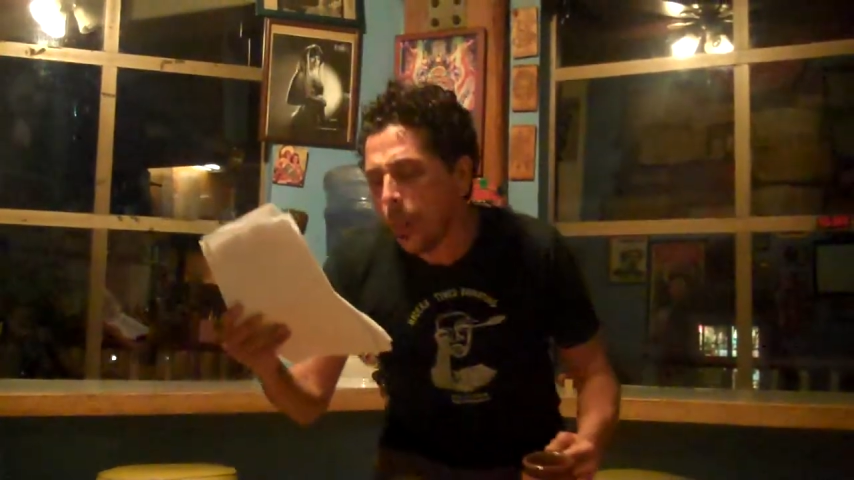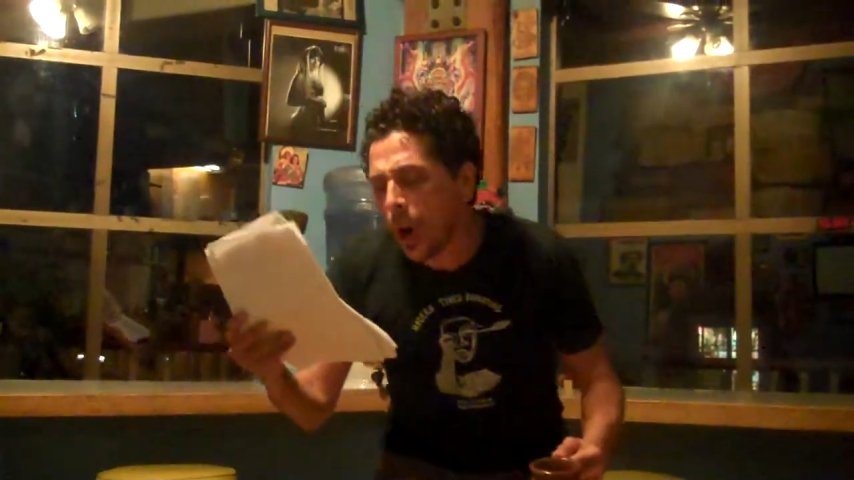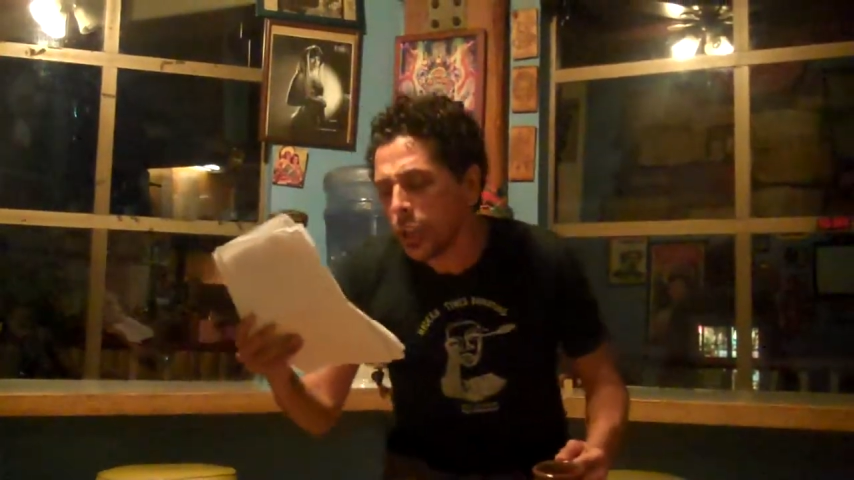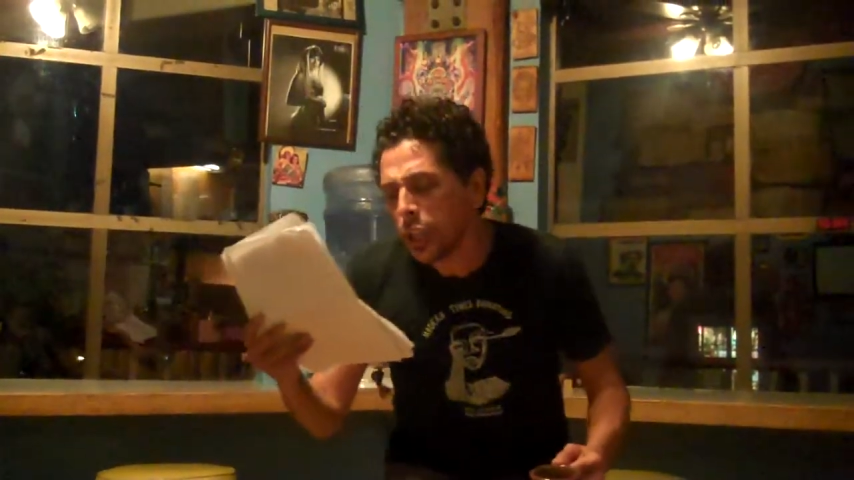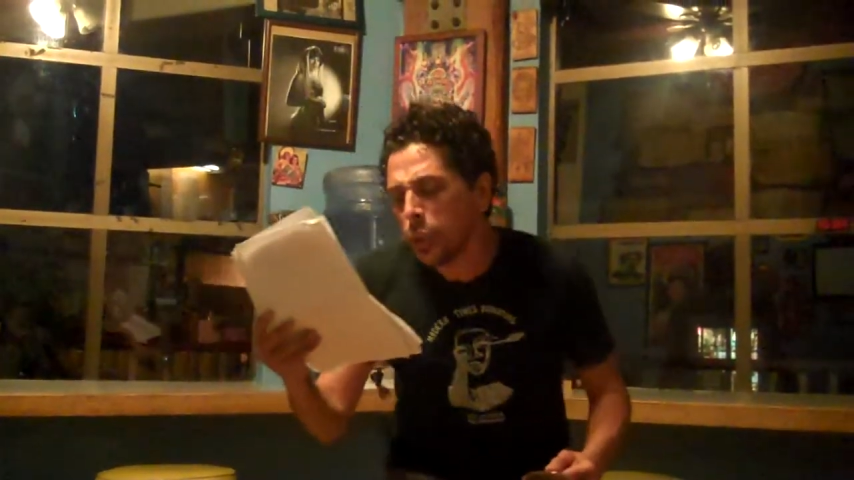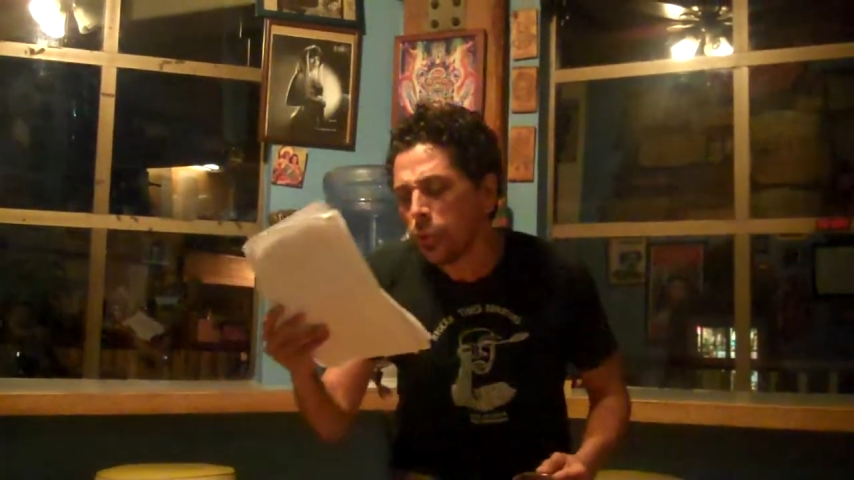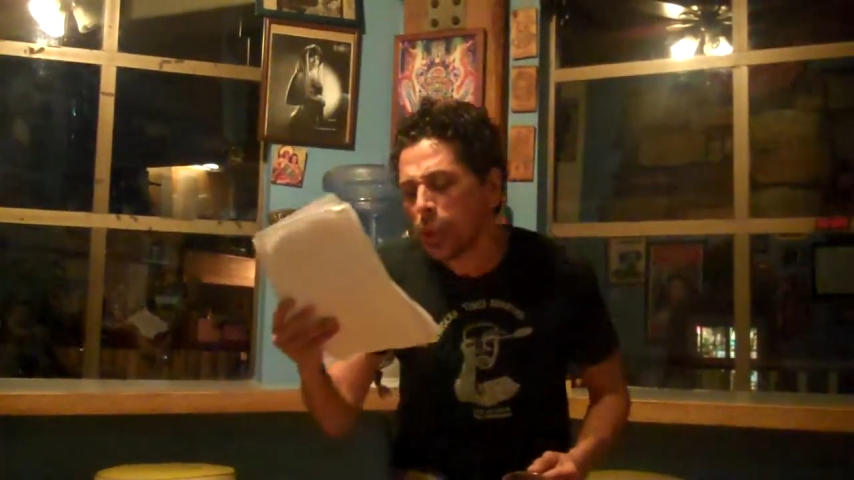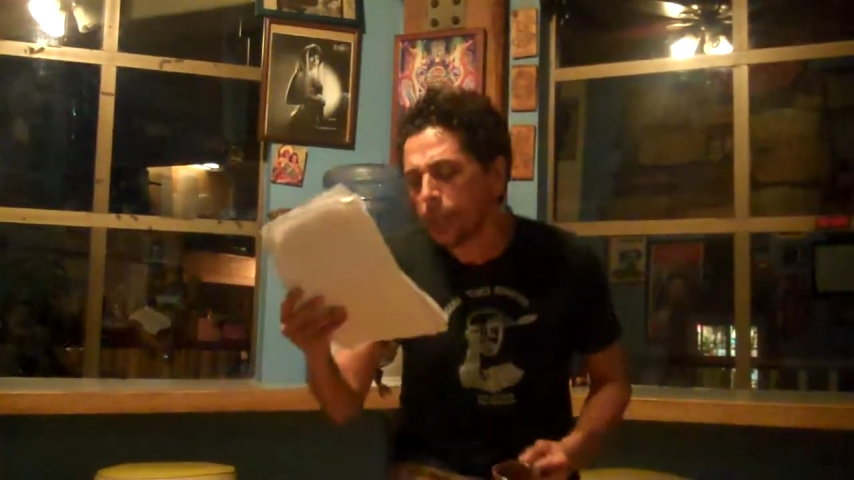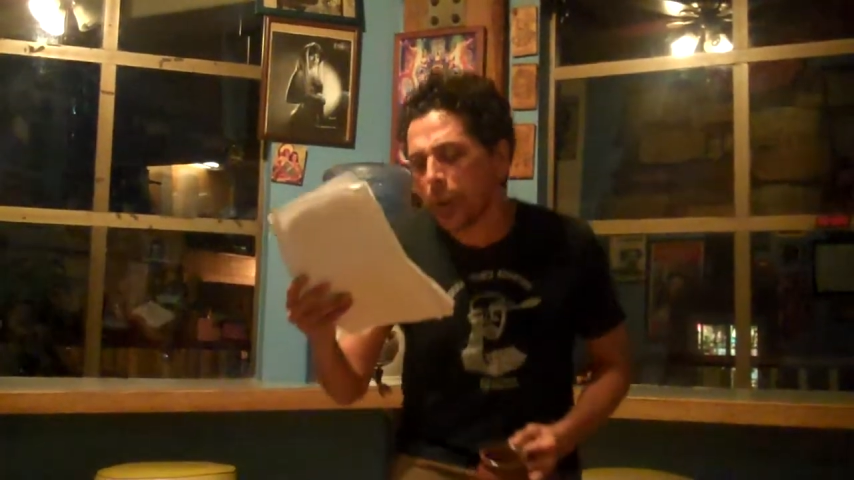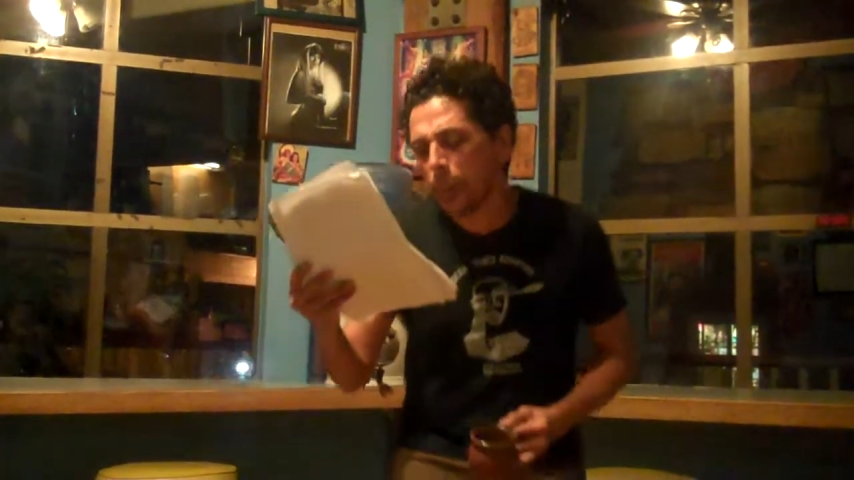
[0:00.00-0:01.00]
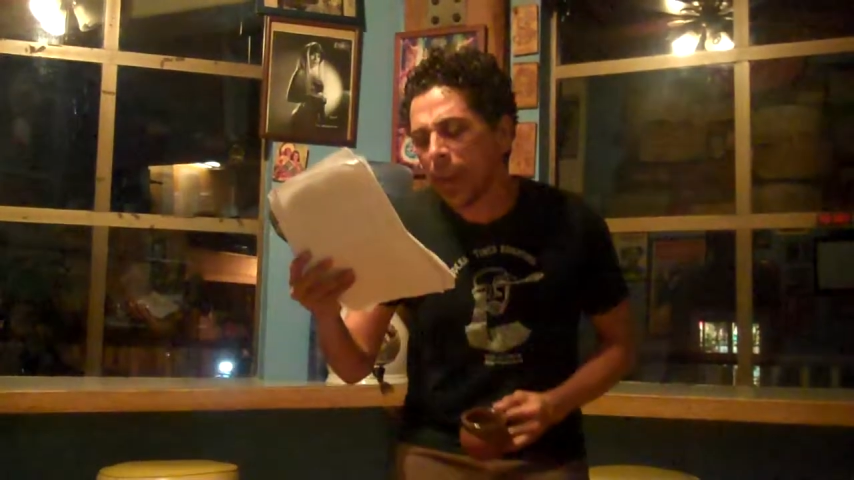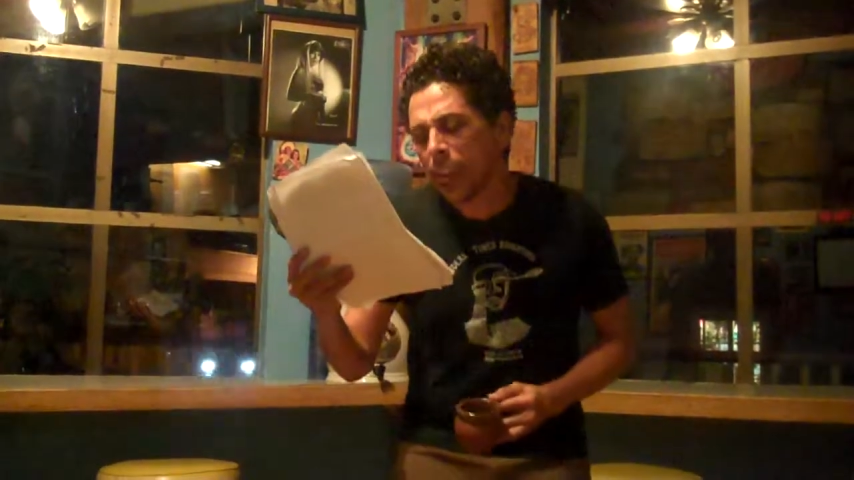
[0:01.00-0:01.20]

I want to use up their